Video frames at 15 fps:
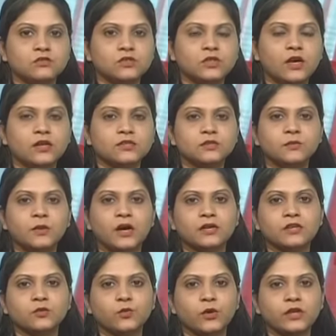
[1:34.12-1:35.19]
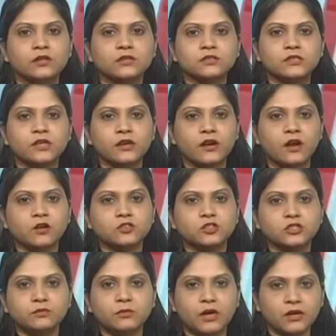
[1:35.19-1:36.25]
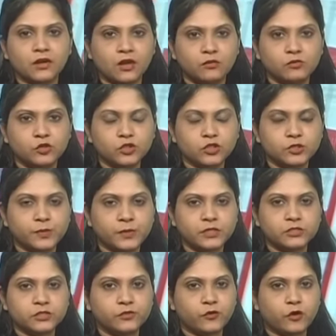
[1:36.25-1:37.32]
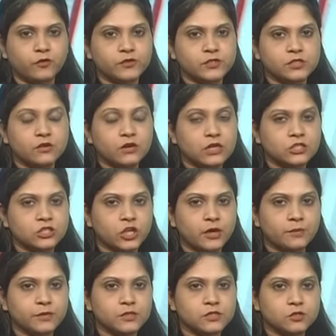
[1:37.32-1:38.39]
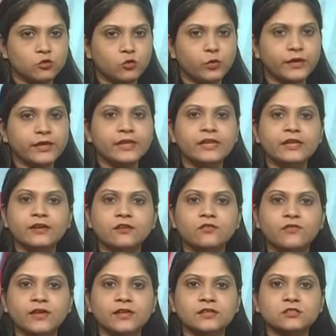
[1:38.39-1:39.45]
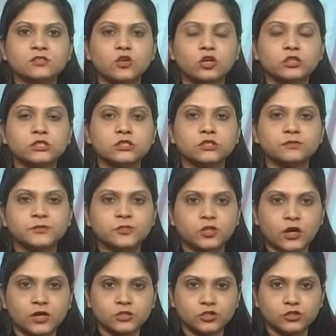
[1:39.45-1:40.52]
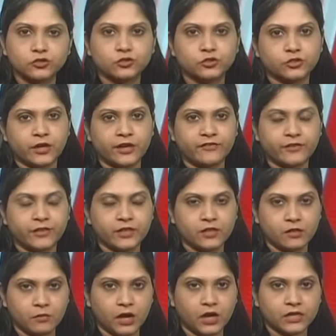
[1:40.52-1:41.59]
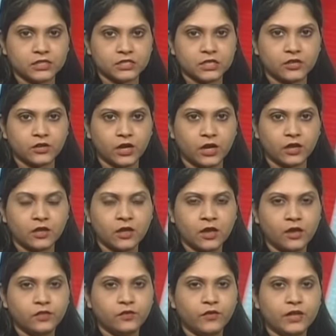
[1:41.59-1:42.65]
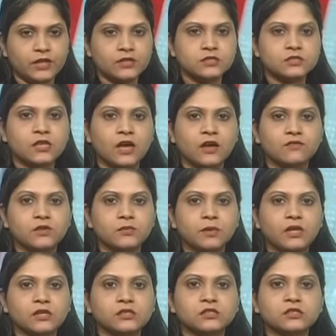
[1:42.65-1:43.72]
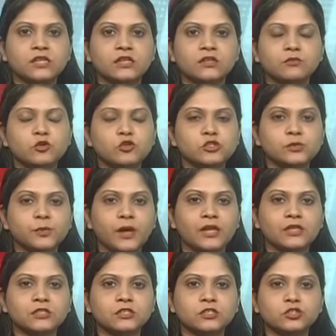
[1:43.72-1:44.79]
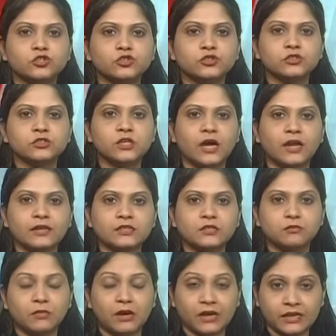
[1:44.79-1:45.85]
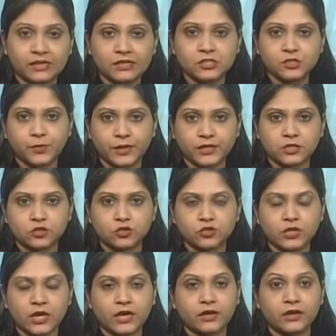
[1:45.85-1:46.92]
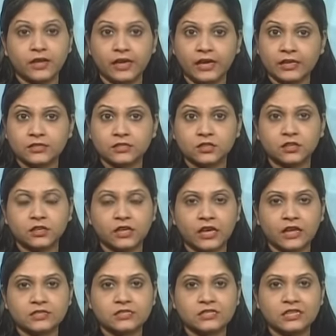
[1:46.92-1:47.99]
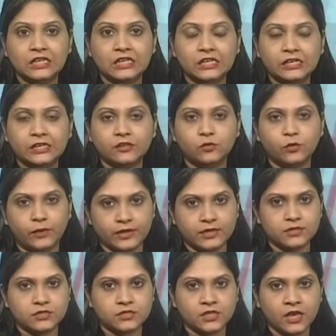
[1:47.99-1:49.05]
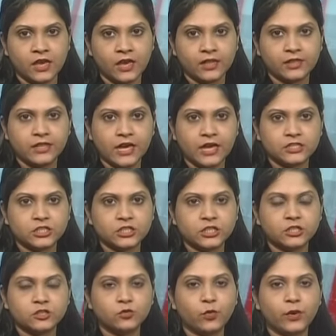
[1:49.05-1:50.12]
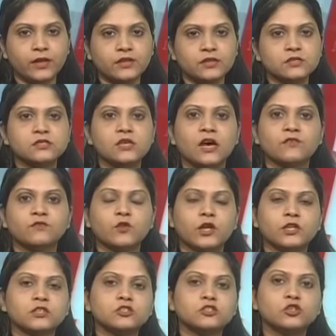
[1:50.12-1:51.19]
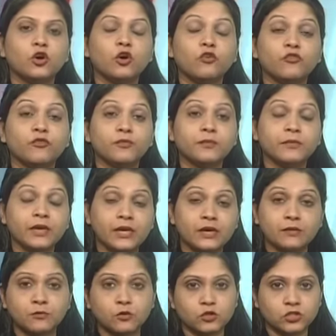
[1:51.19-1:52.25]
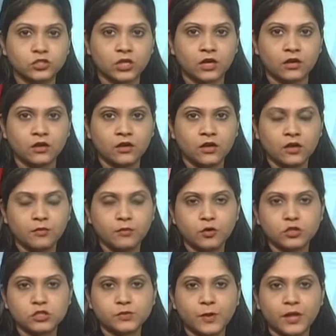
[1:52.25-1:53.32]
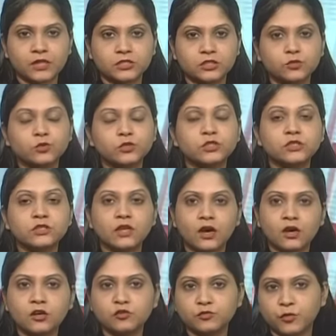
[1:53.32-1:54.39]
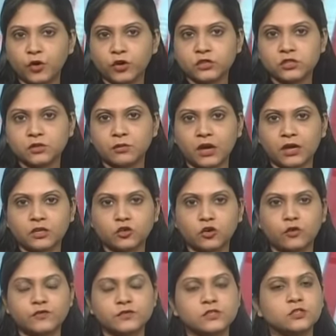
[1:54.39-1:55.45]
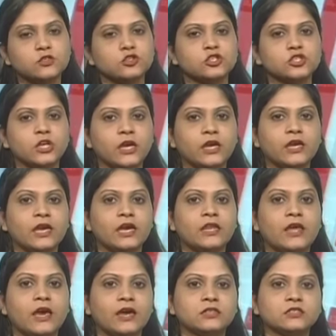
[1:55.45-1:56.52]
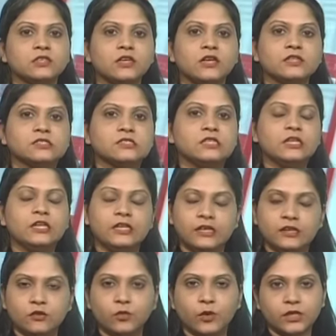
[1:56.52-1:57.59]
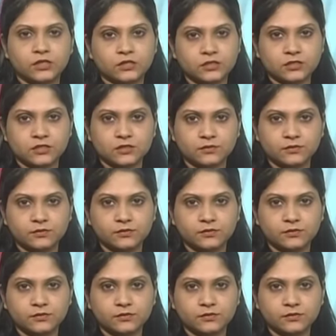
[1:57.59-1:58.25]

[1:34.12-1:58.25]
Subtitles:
The Gandhi Market vendors Gerard D. Marga, Municipal Chief Officer and Chairperson over illegal vendors causing obstruction to traffic in the market area. The vendors have demanded that the municipality should direct the market inspector to act against illegal vendors. The agitated vendors have threatened of mega morcha. Municipality would now appoint a market officer to check and act against the illegal vendors.